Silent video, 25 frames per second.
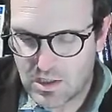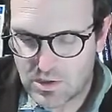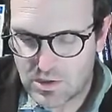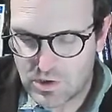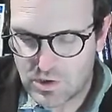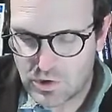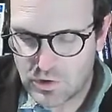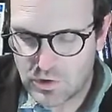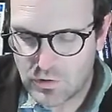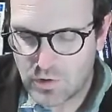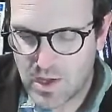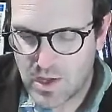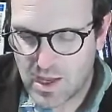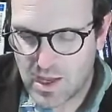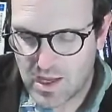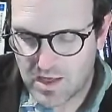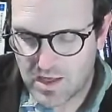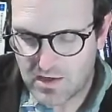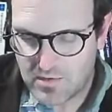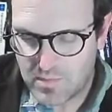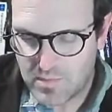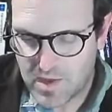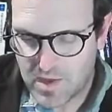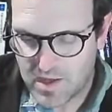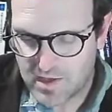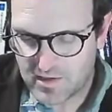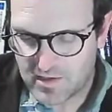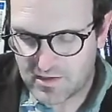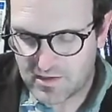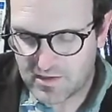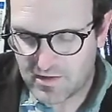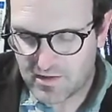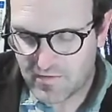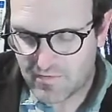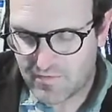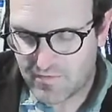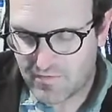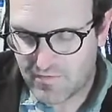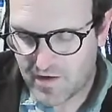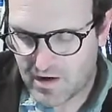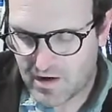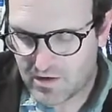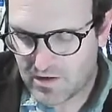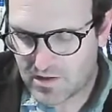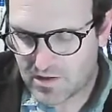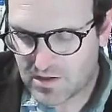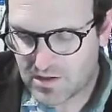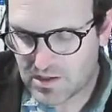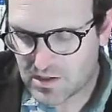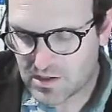2 handmaids,
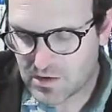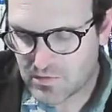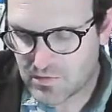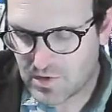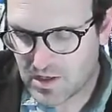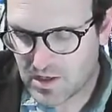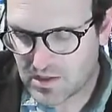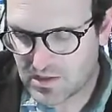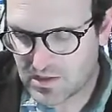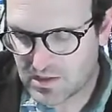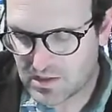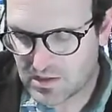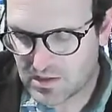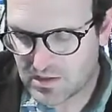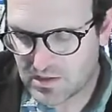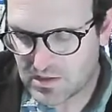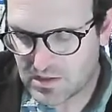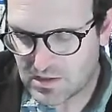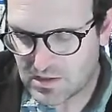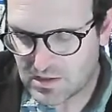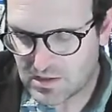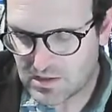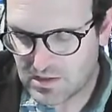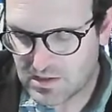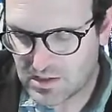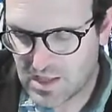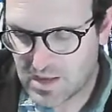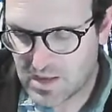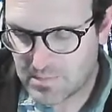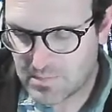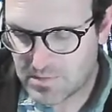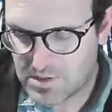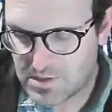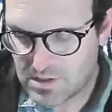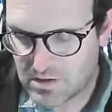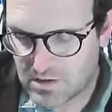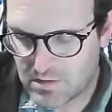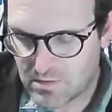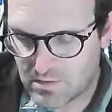fair as the Graces, slept